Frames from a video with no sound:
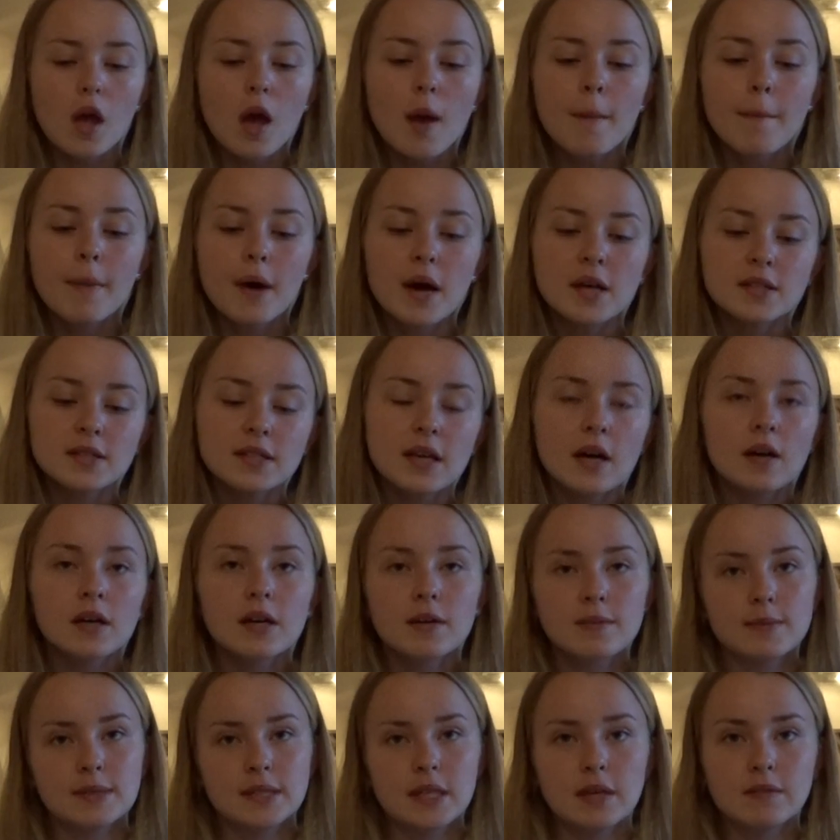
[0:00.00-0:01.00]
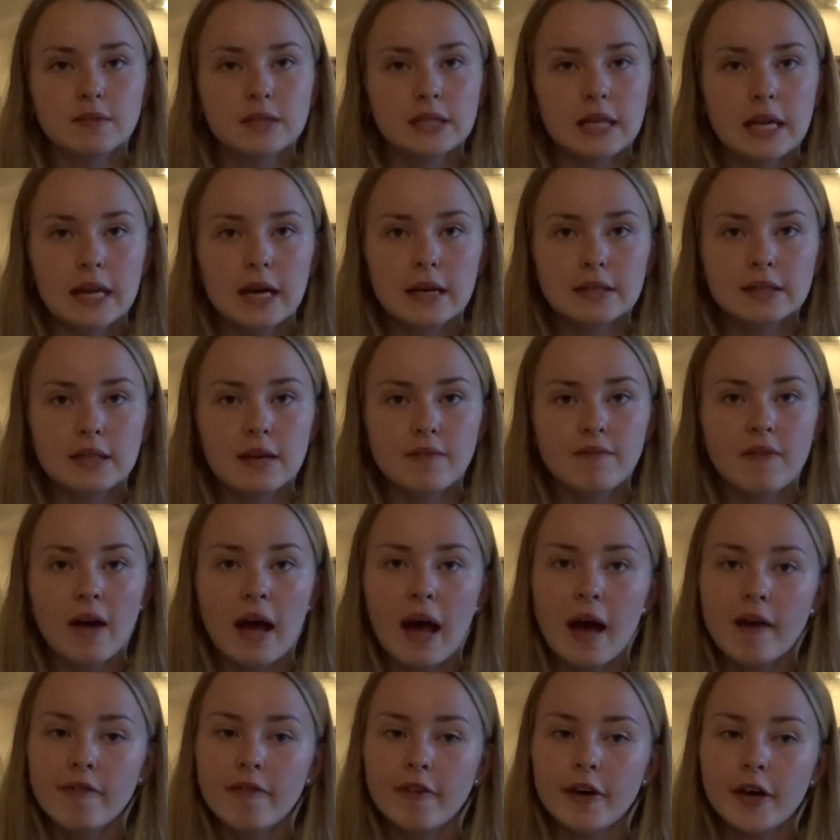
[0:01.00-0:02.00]
personally, I'll give myself a 10 out of 10 for
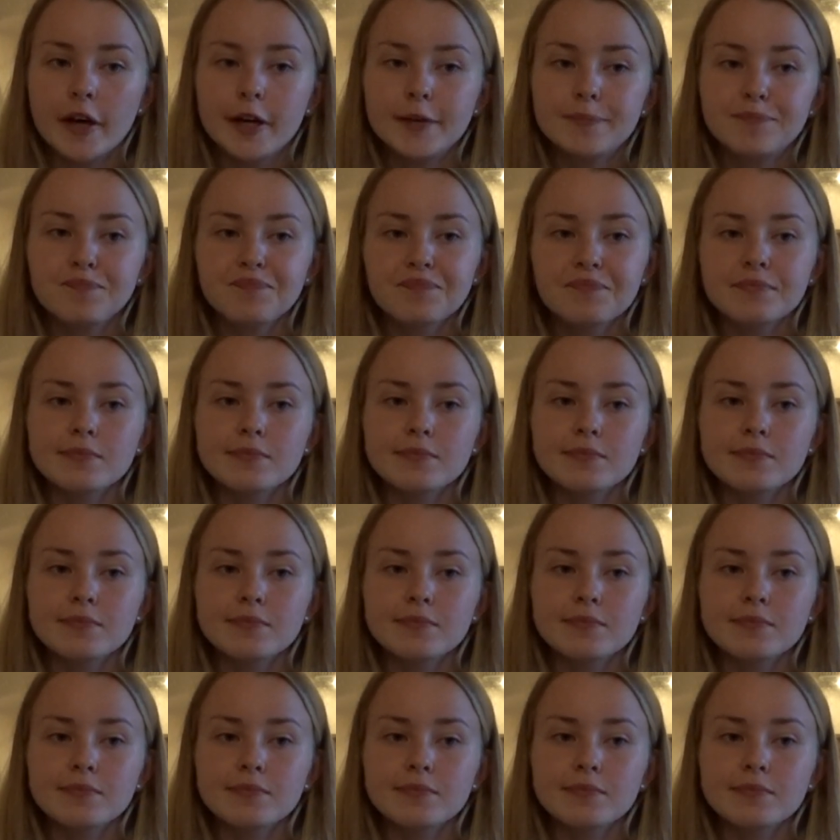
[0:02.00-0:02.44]
effort.